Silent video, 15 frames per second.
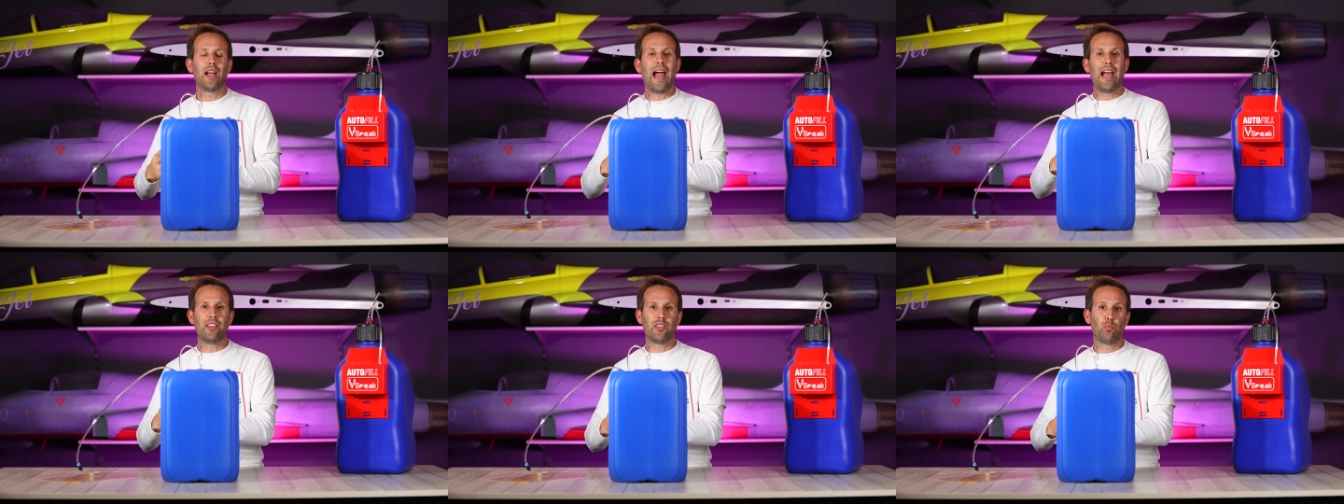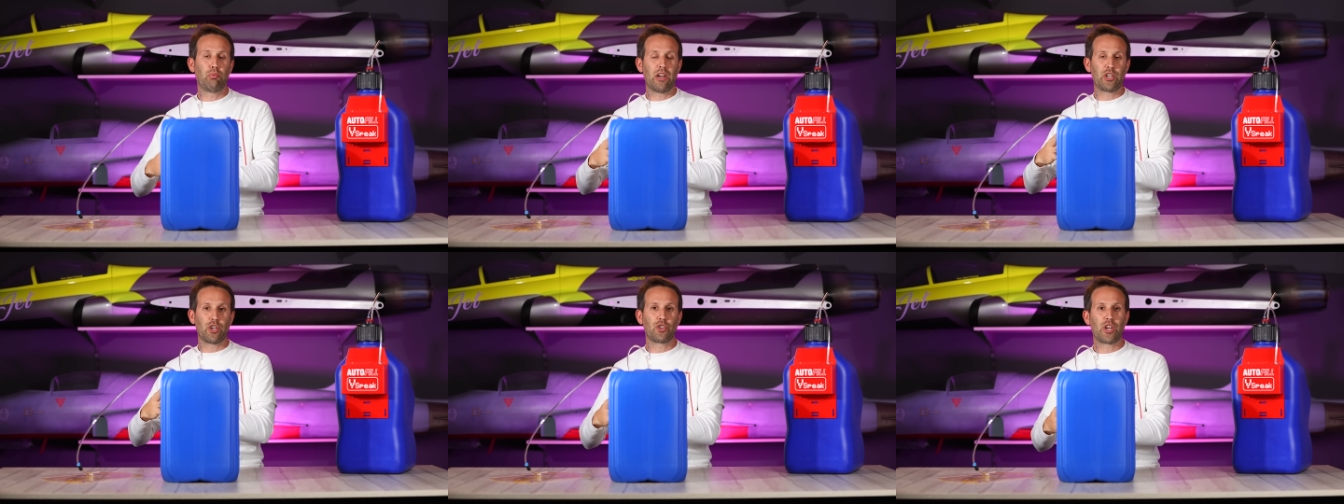and the
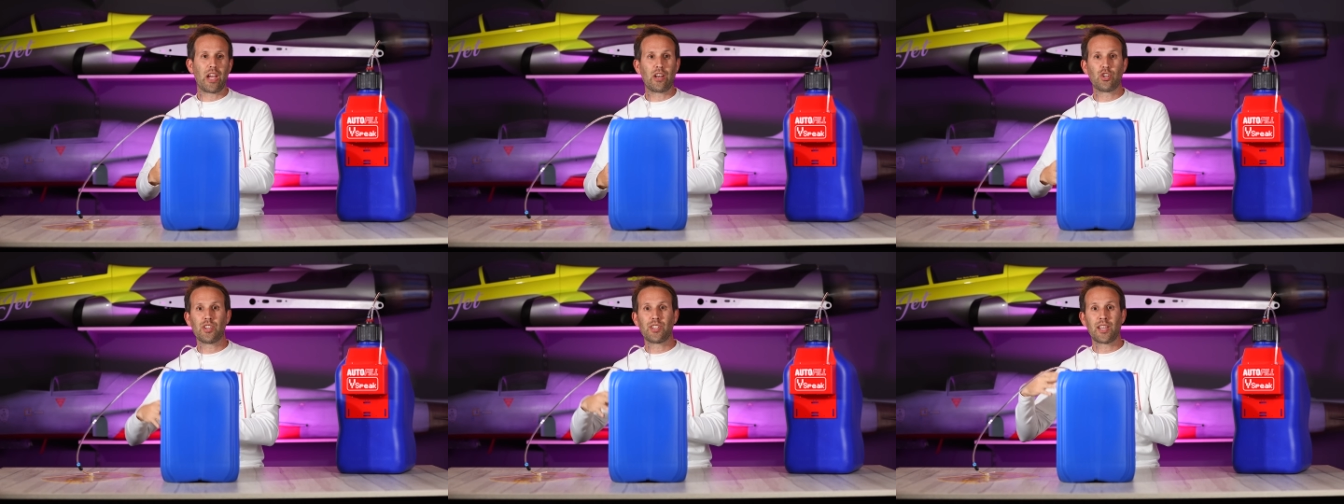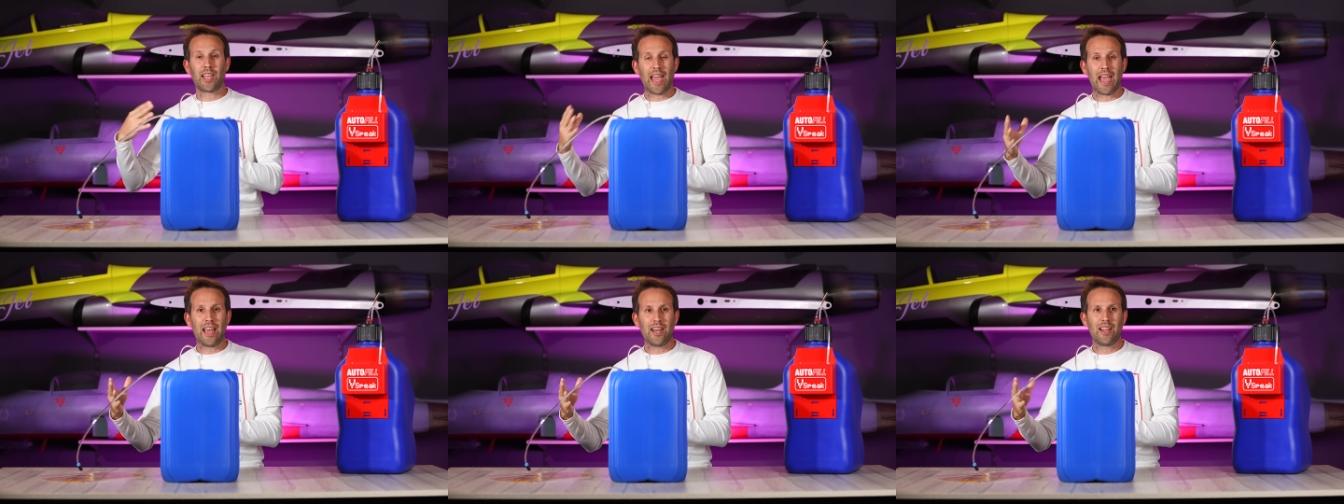pressure changes
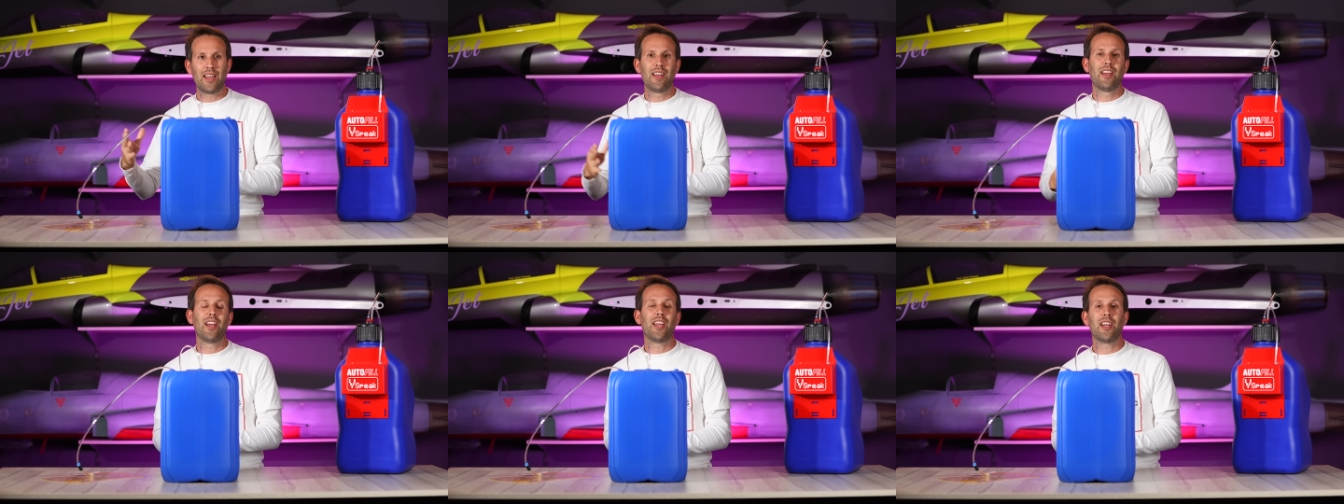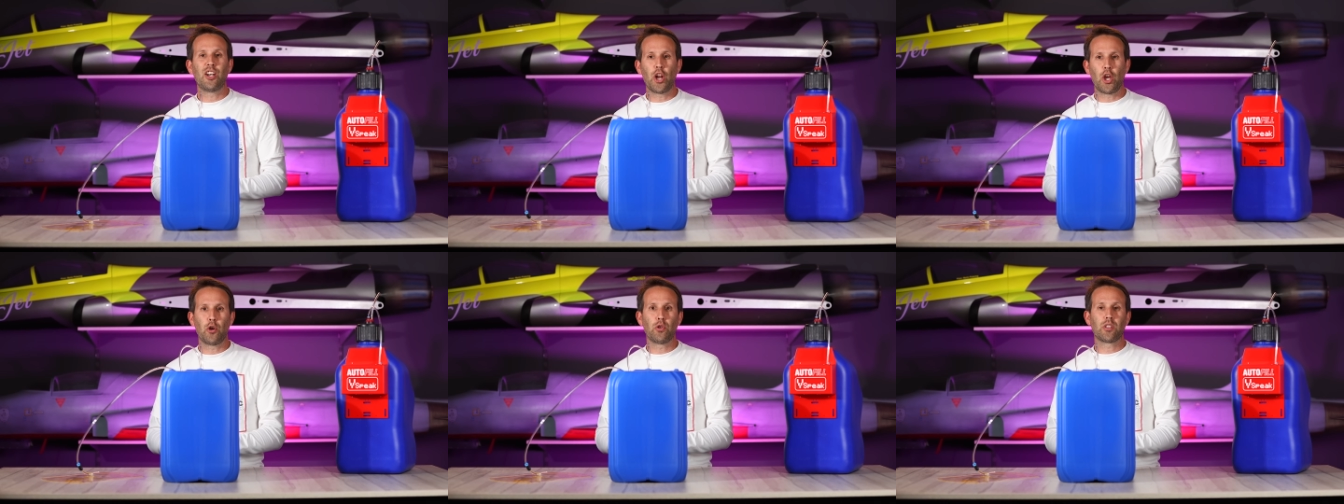again, it
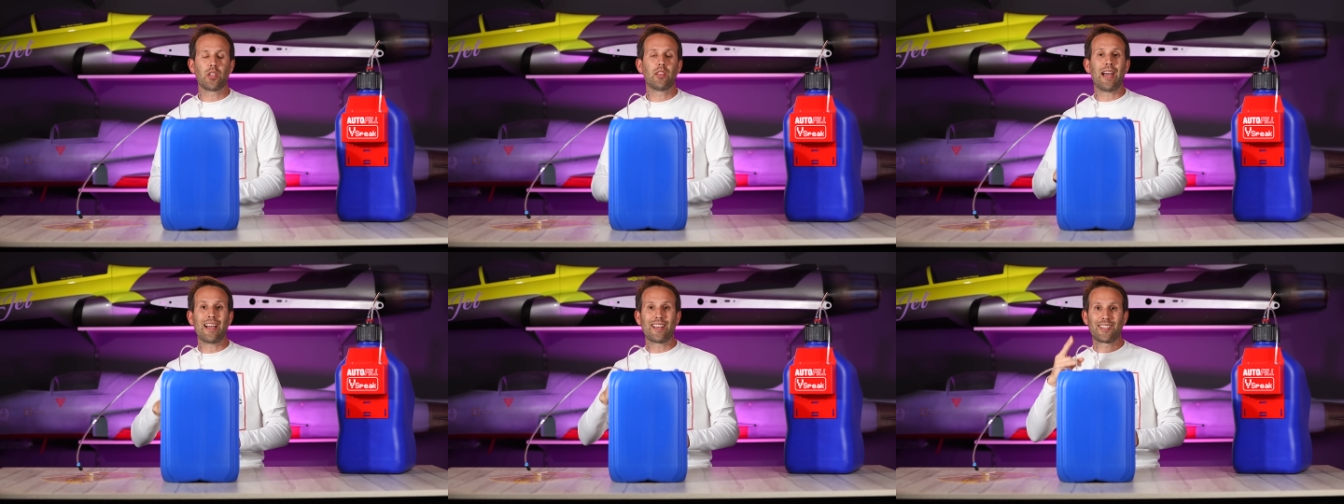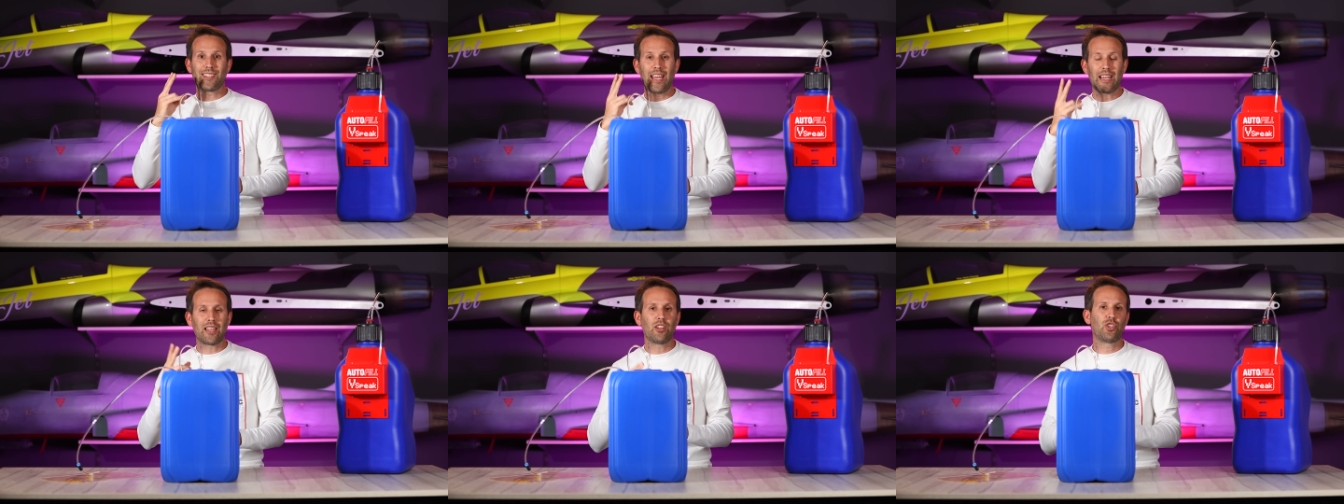knows that that
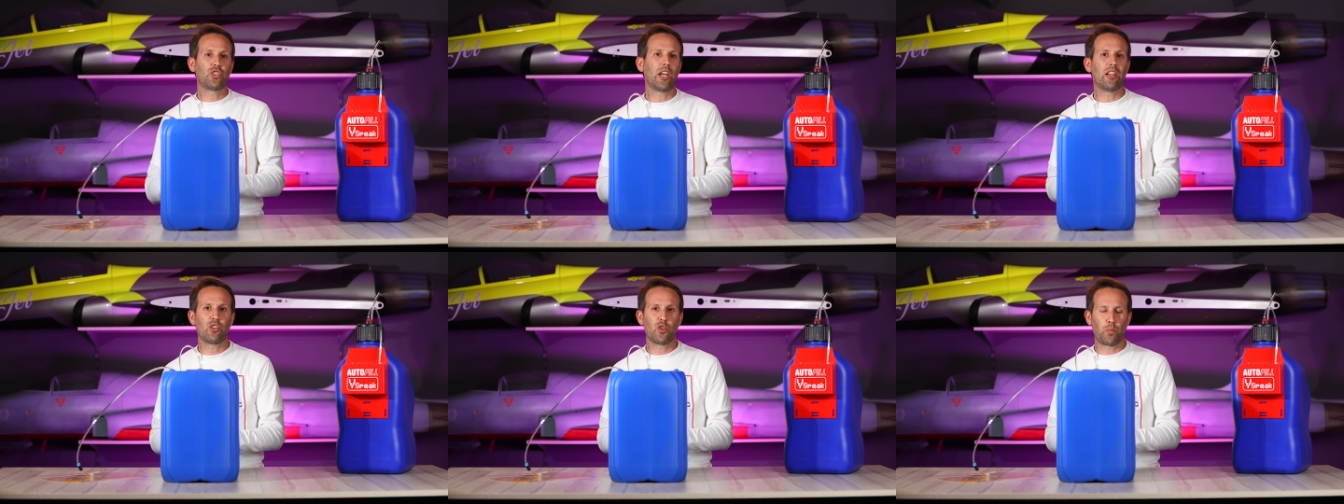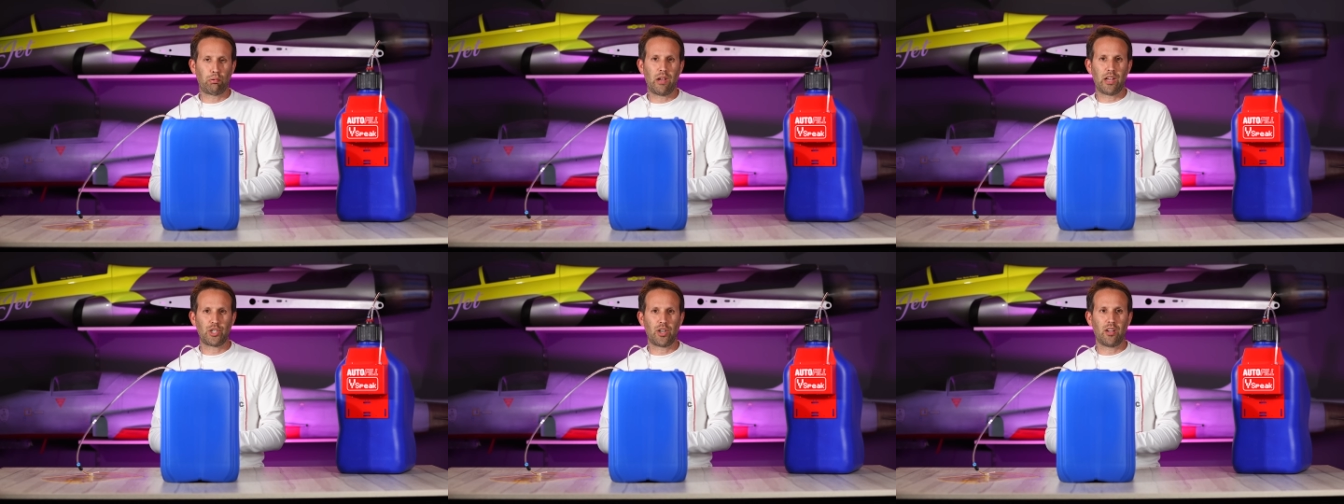second change of
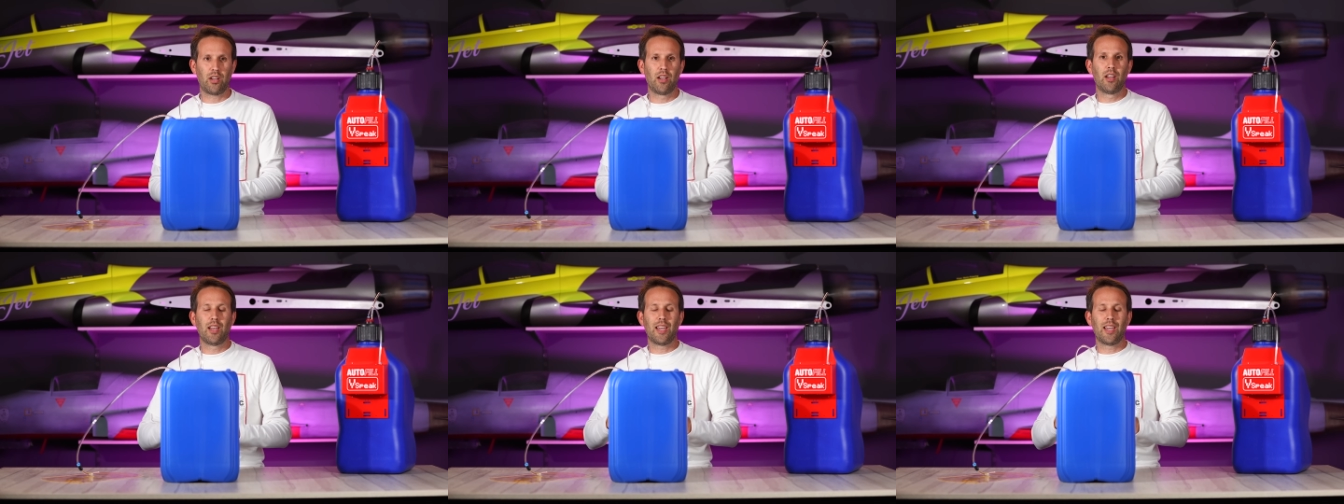pressure